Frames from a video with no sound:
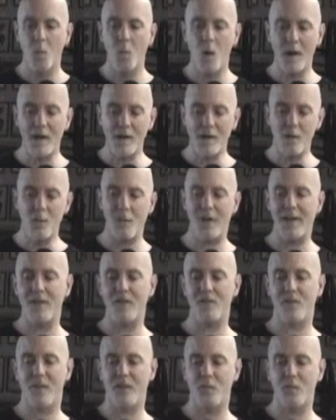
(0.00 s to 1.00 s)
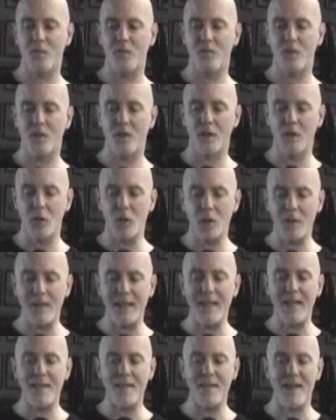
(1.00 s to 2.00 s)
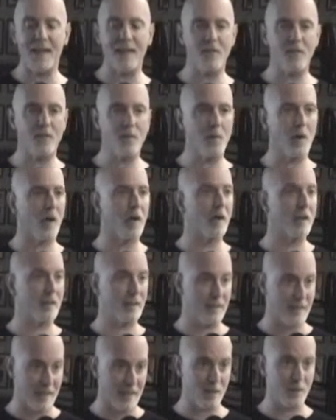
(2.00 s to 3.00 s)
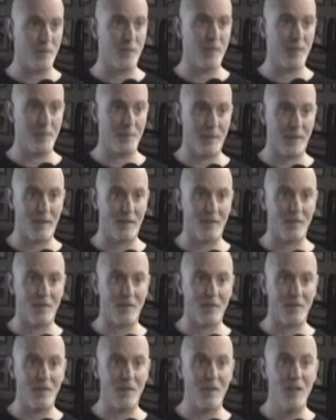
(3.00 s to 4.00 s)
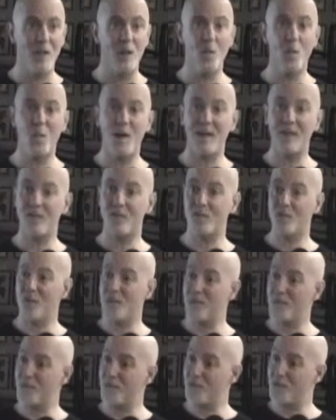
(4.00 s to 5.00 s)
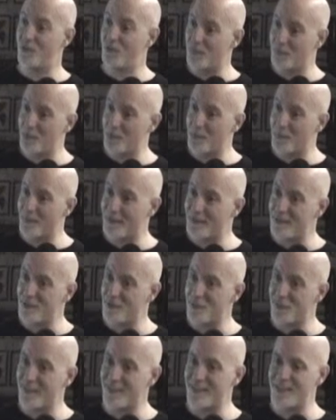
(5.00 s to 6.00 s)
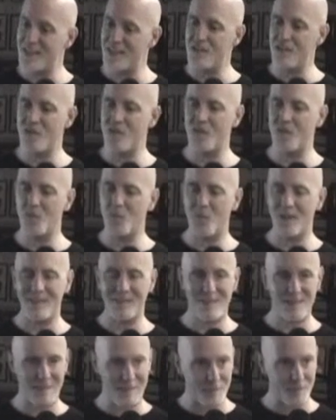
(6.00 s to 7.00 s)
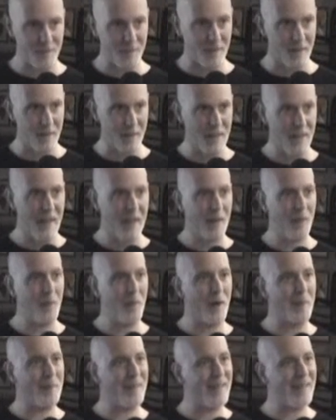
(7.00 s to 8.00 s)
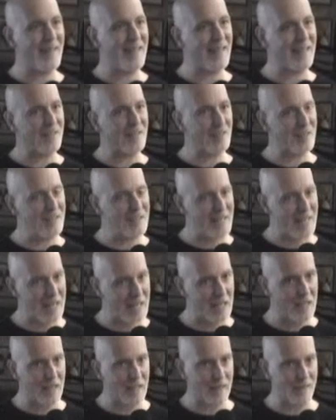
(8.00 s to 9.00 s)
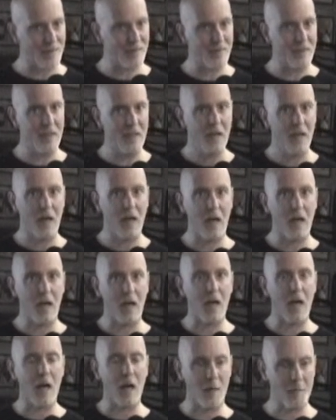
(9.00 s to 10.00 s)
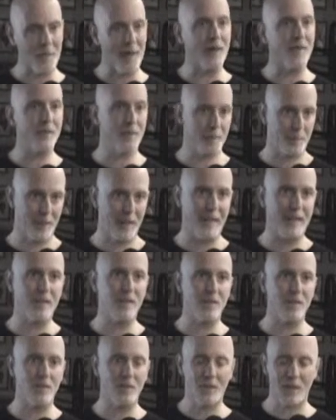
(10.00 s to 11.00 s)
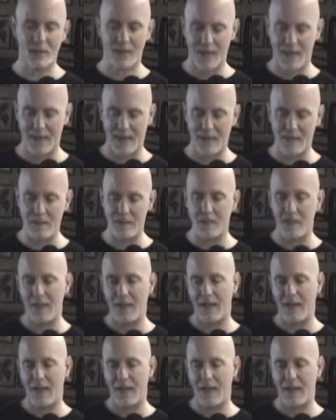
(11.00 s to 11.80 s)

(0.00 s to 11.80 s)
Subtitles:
One of the ways that we're sort of looking at that is through architectural comparisons. What's sort of similar about these plantations and what's different? And what might that actually tell us about the planters and